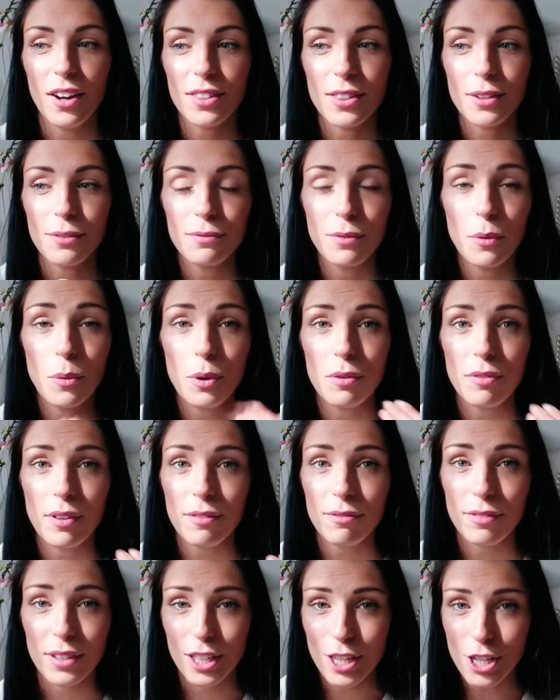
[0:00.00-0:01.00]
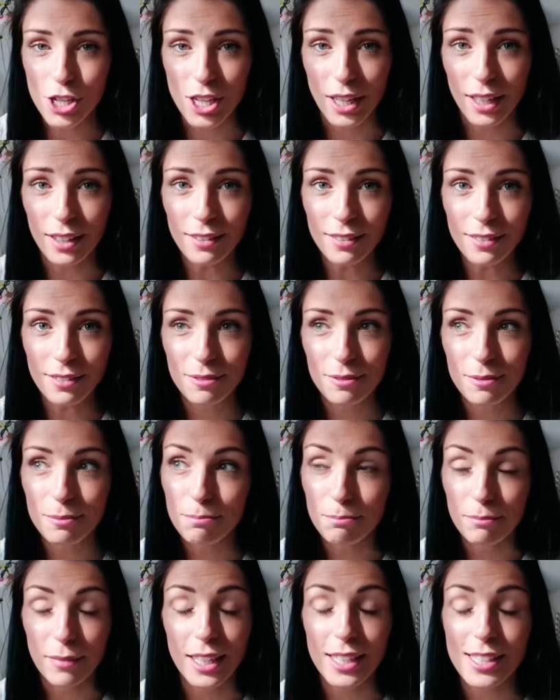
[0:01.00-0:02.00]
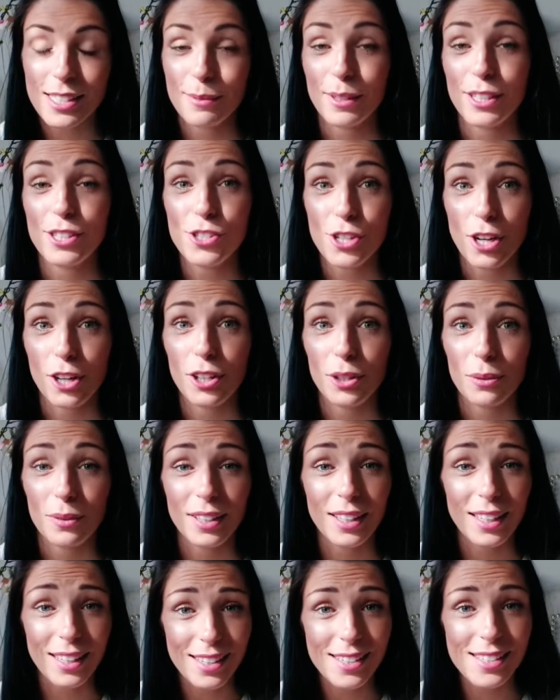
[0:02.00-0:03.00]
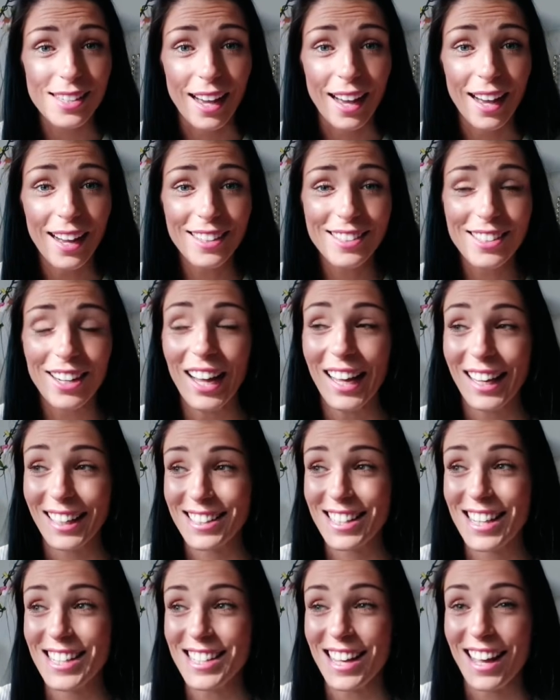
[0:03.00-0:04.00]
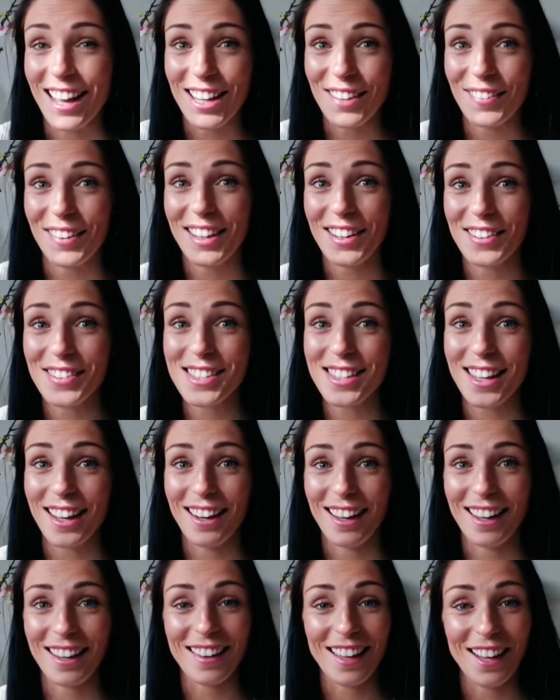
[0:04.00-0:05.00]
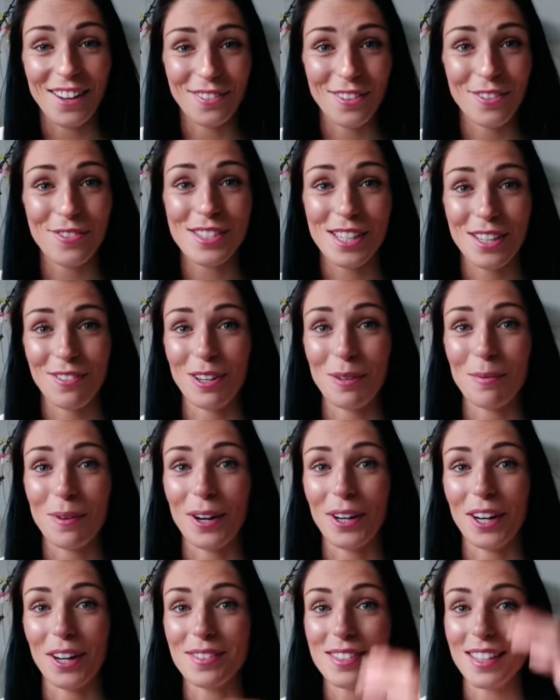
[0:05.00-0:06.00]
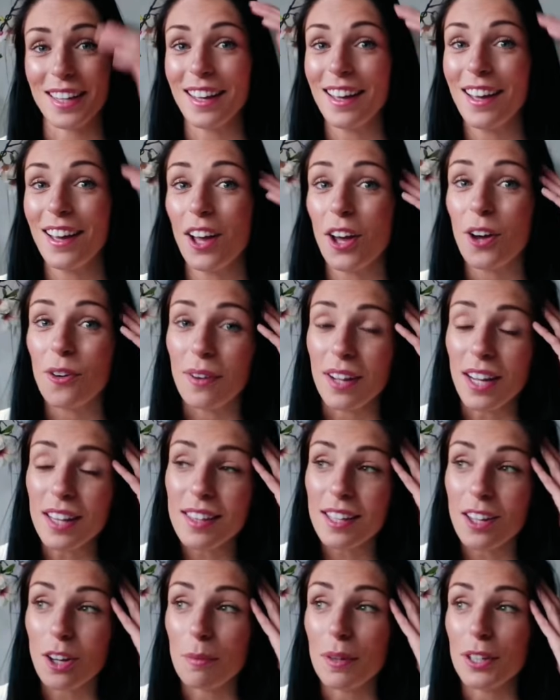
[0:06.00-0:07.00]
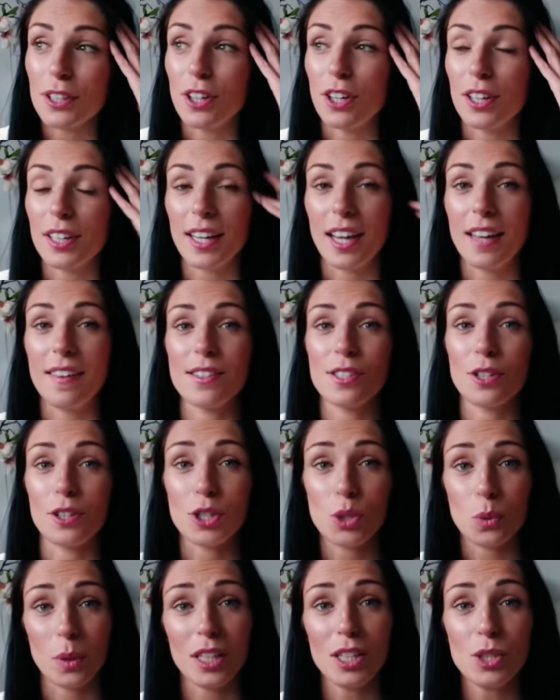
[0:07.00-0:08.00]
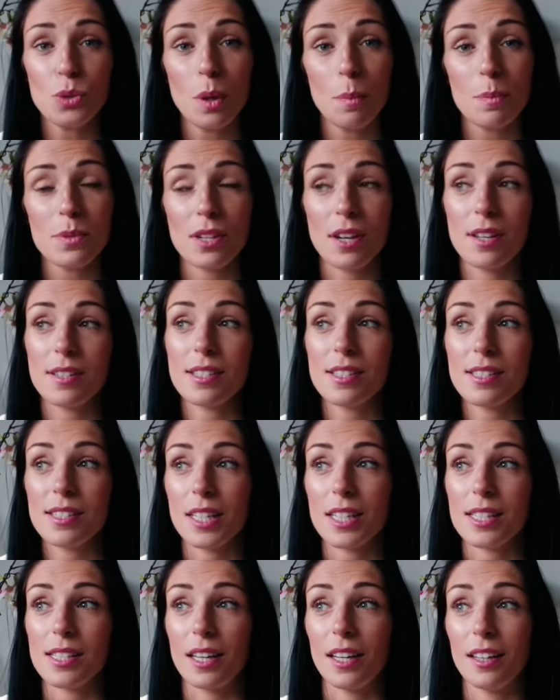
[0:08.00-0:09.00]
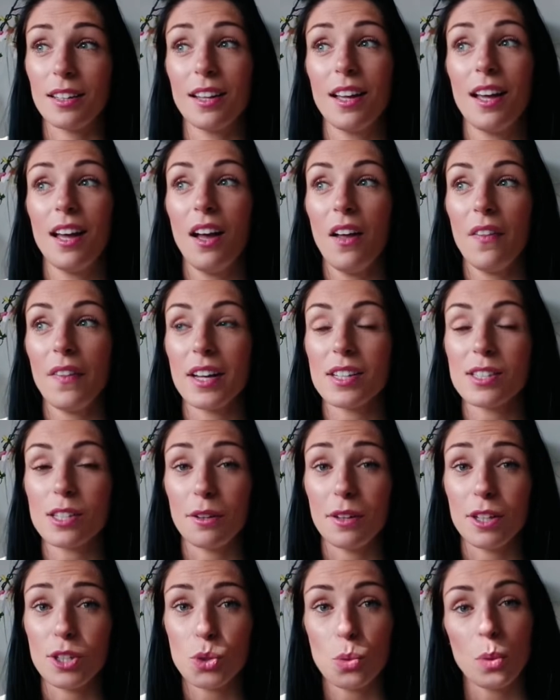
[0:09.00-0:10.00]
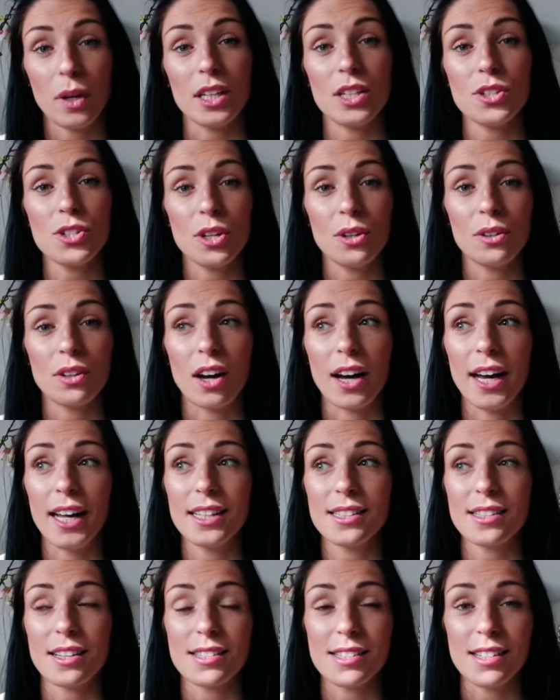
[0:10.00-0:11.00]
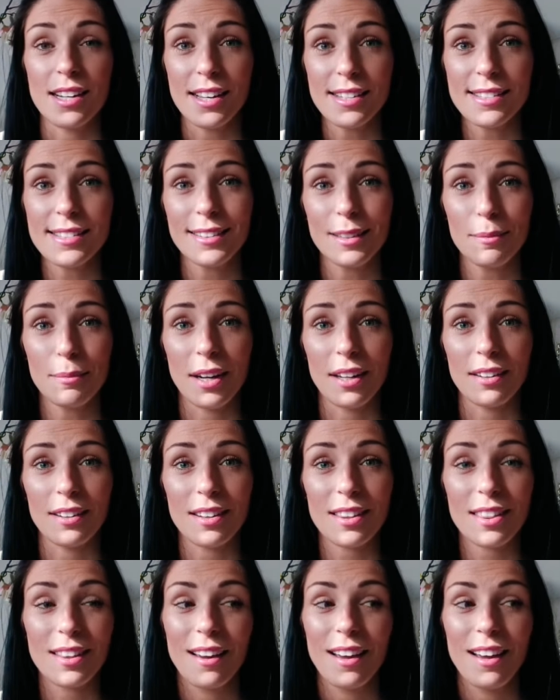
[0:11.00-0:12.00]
the thought of it finishing makes me genuinely sad. Like, does anyone else get like that with TV programs? Like, when I think, oh my god, okay, there's only 22 episodes this season, that's only 22 nights, that's less than a month,